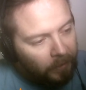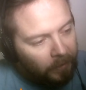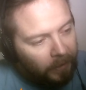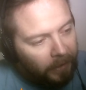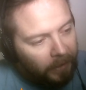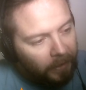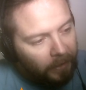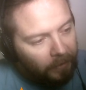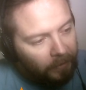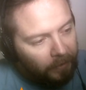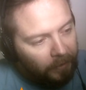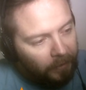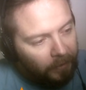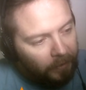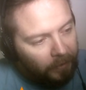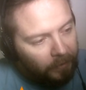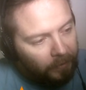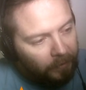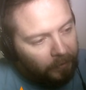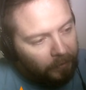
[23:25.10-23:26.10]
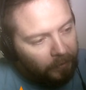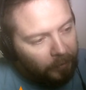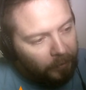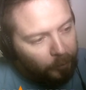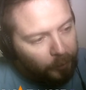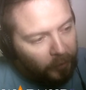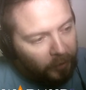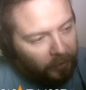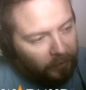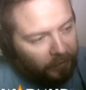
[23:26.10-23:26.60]
and the
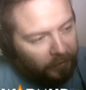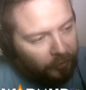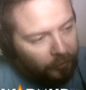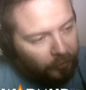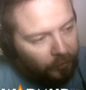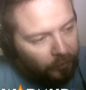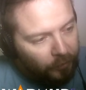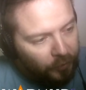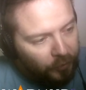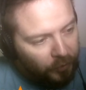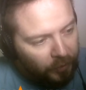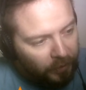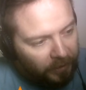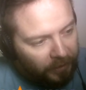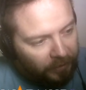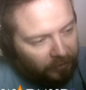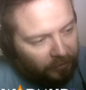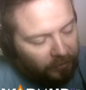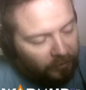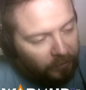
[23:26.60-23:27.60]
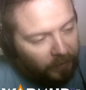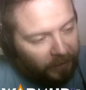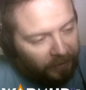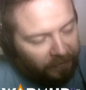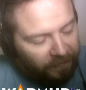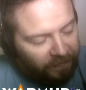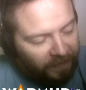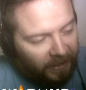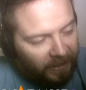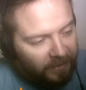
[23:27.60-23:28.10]
progress usually is quite
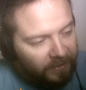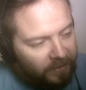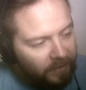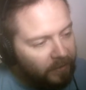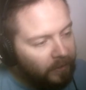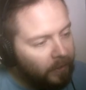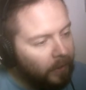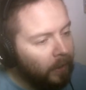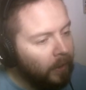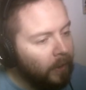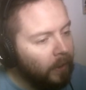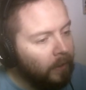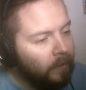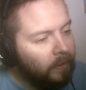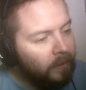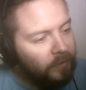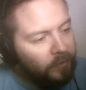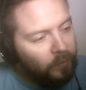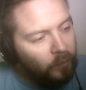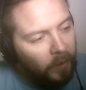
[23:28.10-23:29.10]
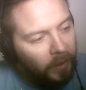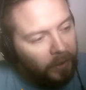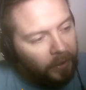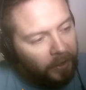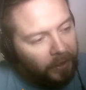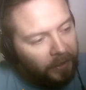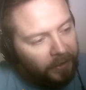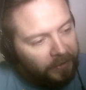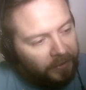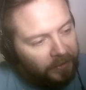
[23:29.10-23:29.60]
fast. There's one
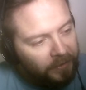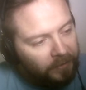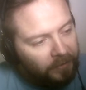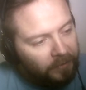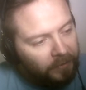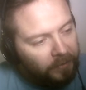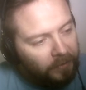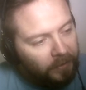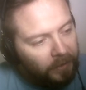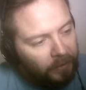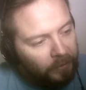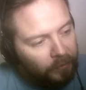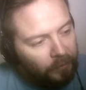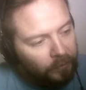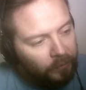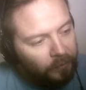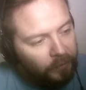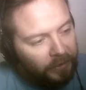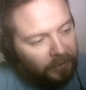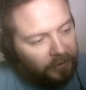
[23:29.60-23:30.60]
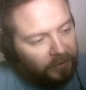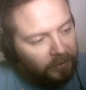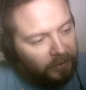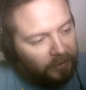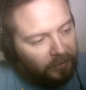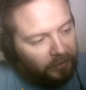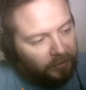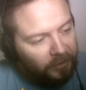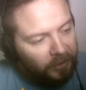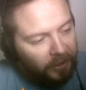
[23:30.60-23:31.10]
artist who recently
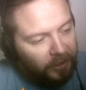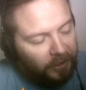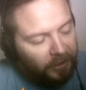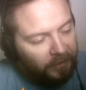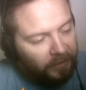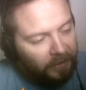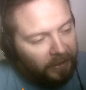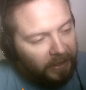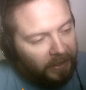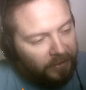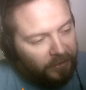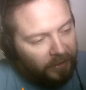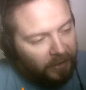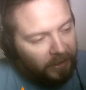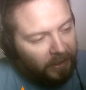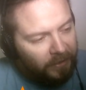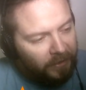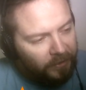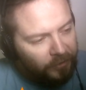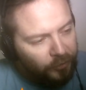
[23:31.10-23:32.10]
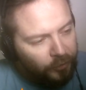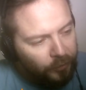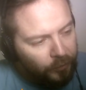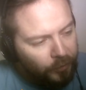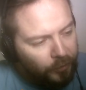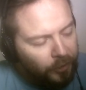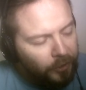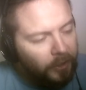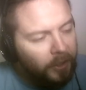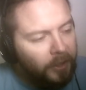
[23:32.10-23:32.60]
started as a
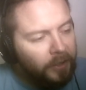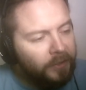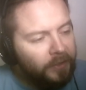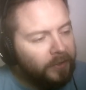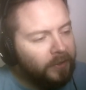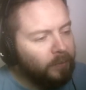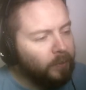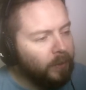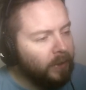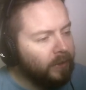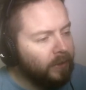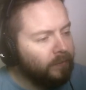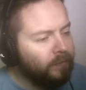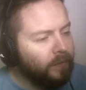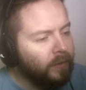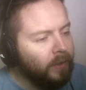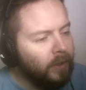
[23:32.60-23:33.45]
junior artist, I believe,